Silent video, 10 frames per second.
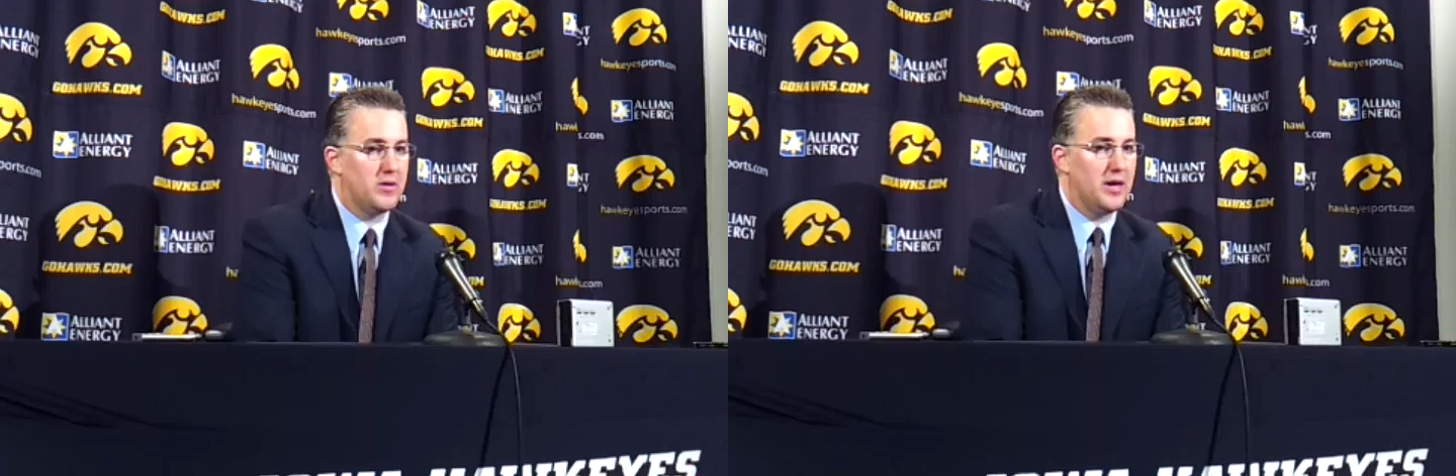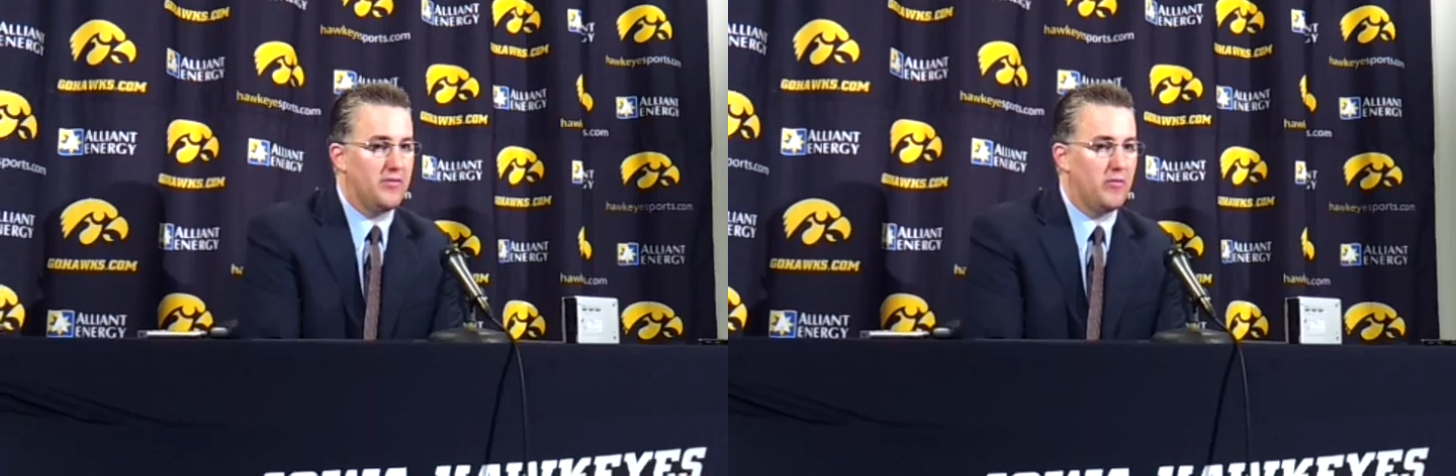
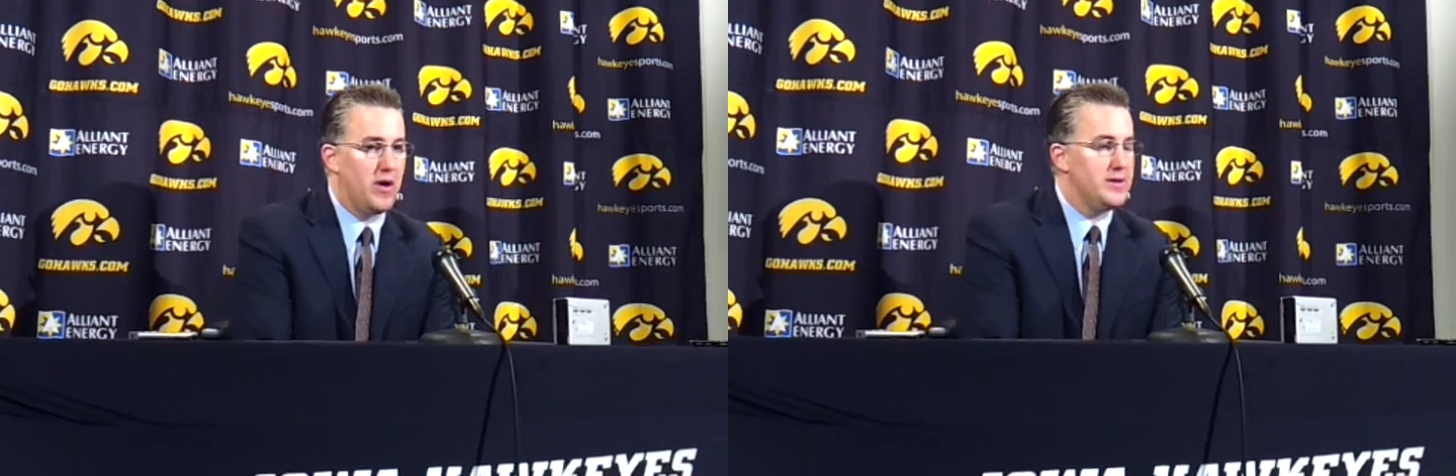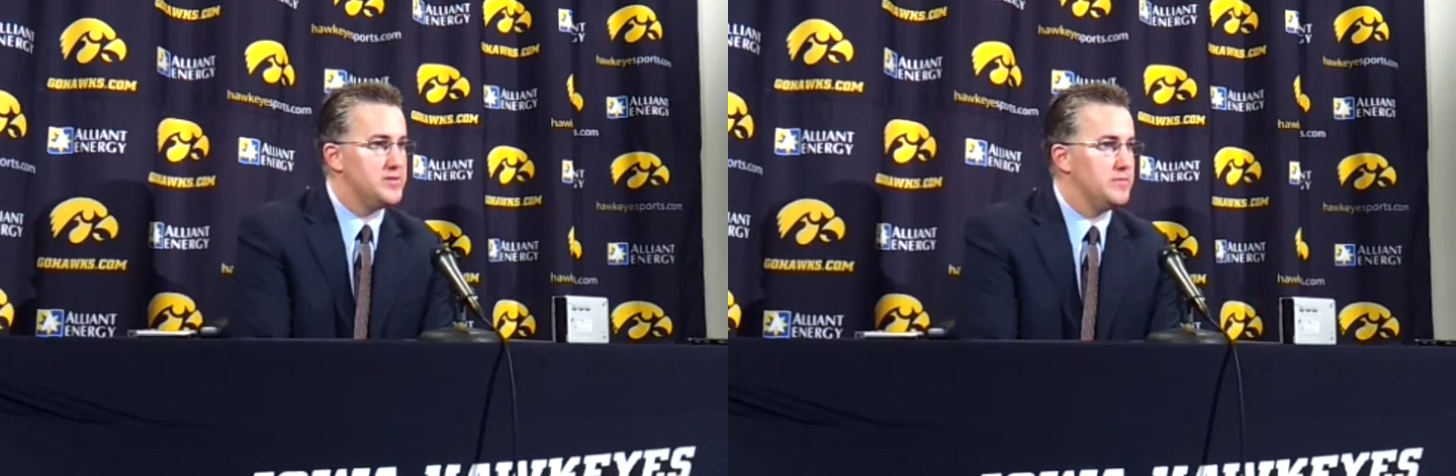cover
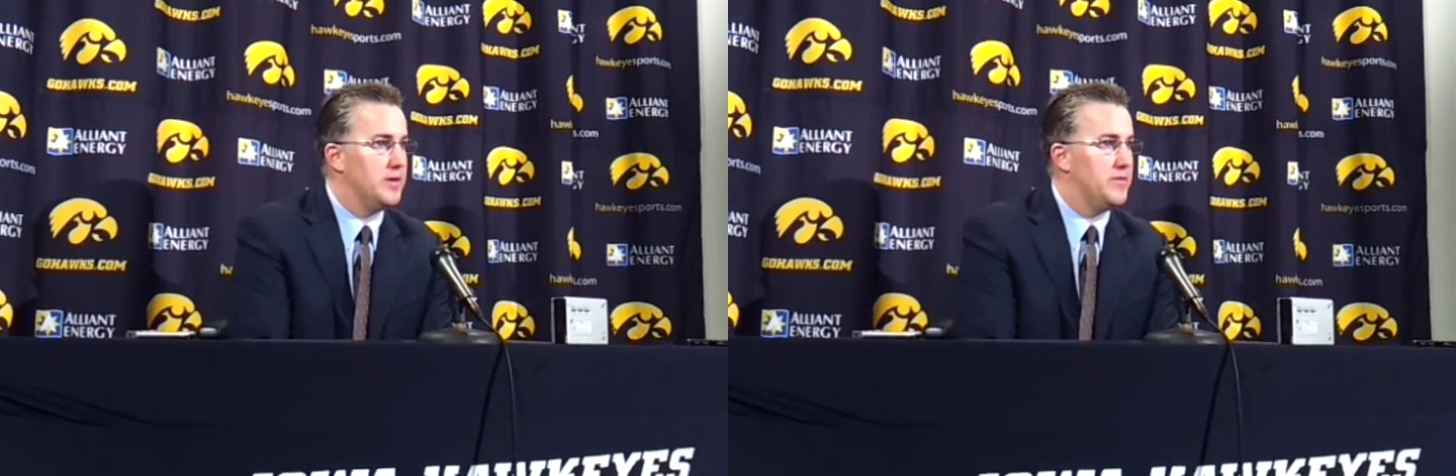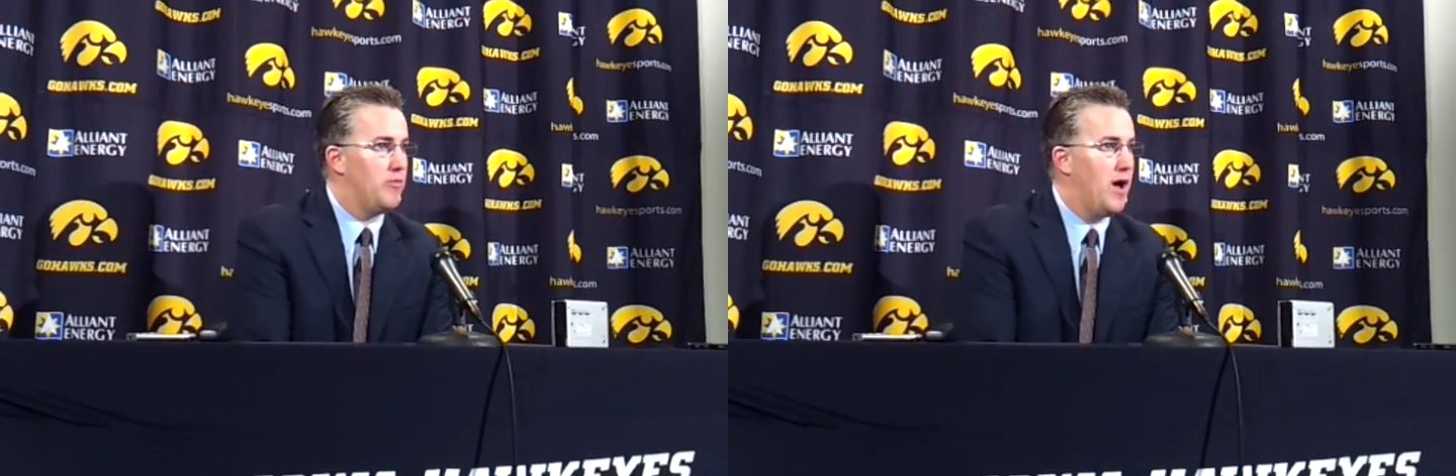Ryan
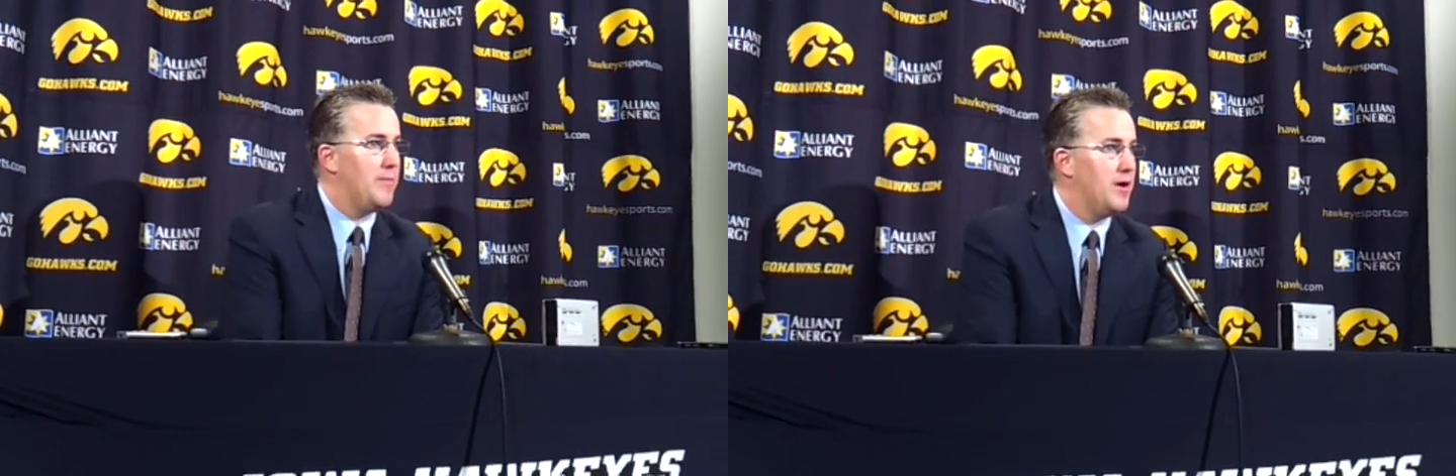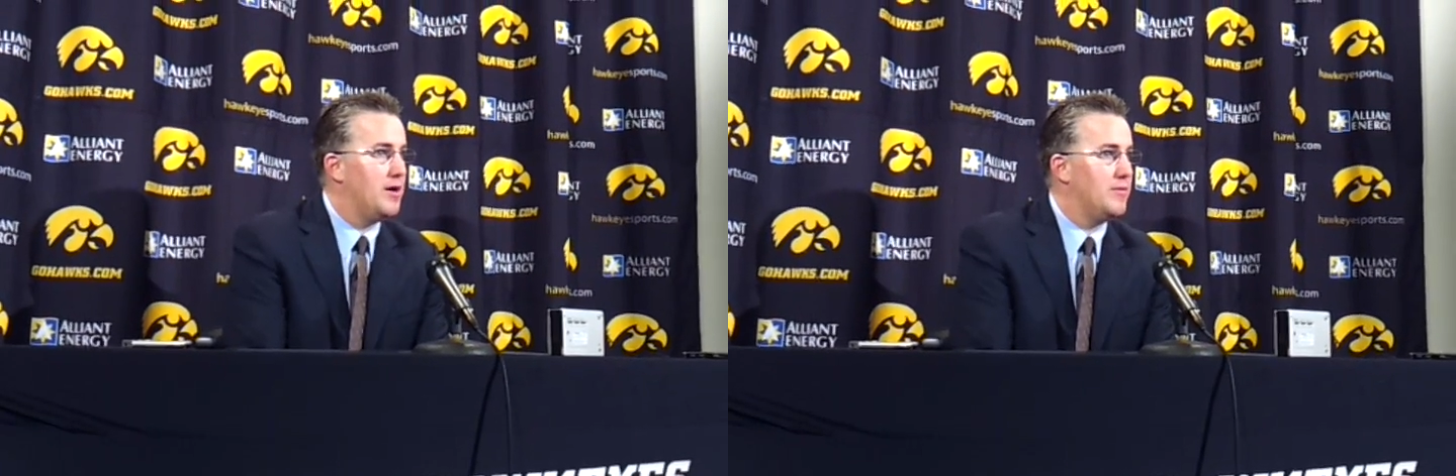Smith and
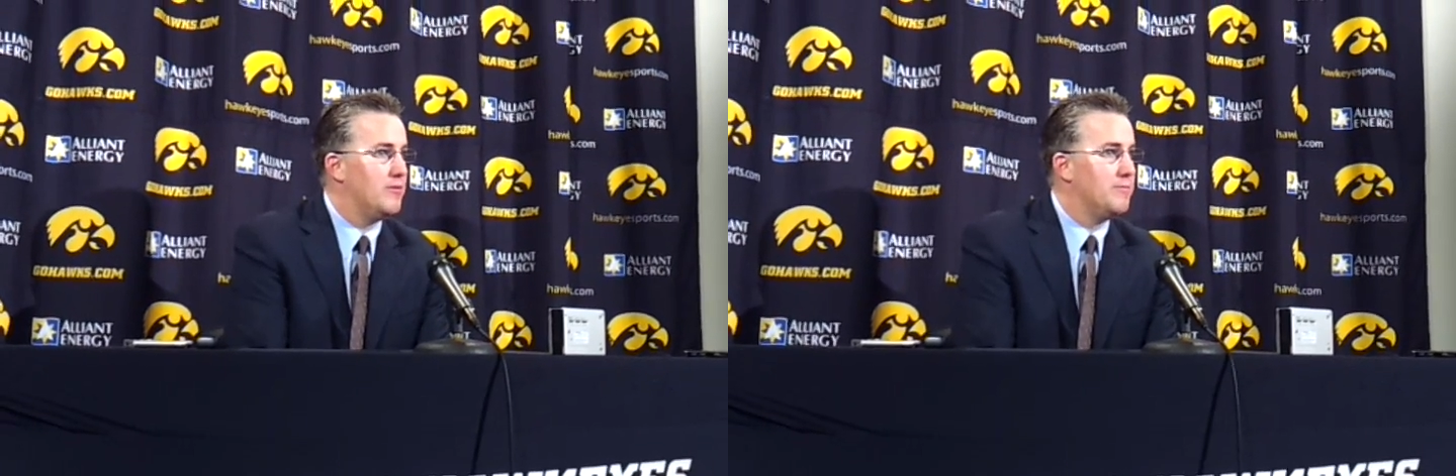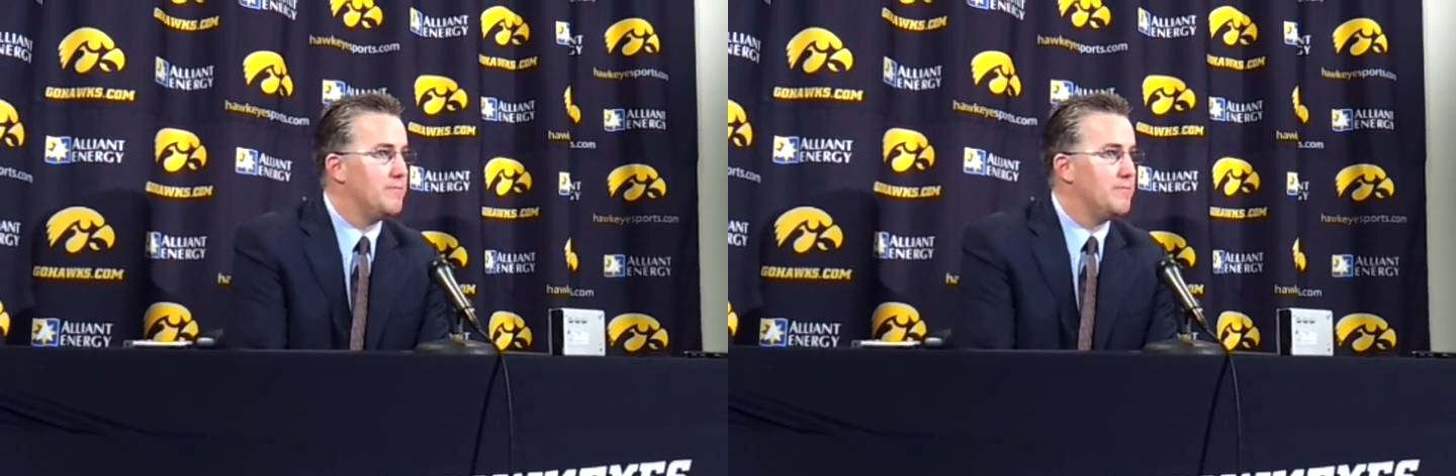Rob Hummel,